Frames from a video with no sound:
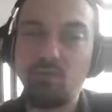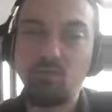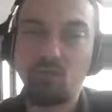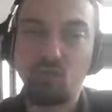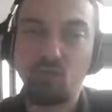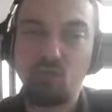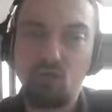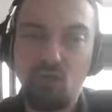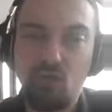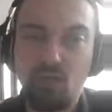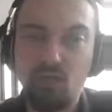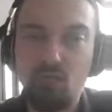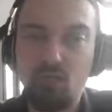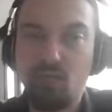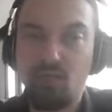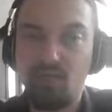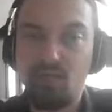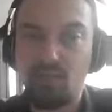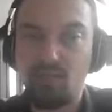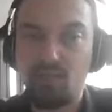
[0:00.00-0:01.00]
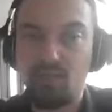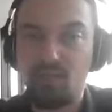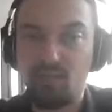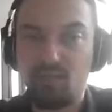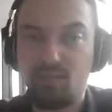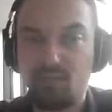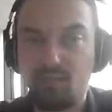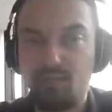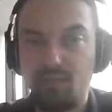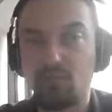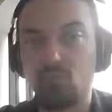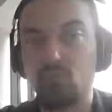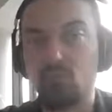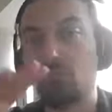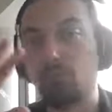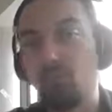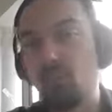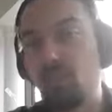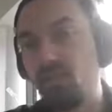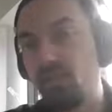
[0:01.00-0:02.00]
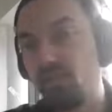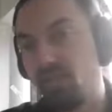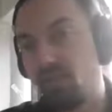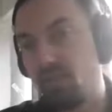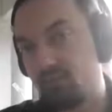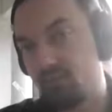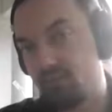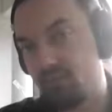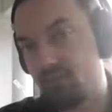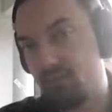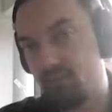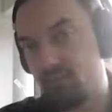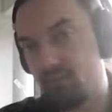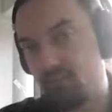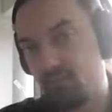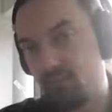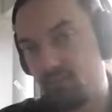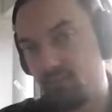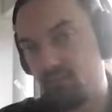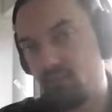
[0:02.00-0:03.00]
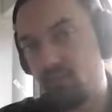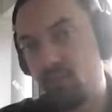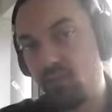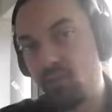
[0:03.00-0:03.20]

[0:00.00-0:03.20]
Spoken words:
to generalize this idea to many other systems.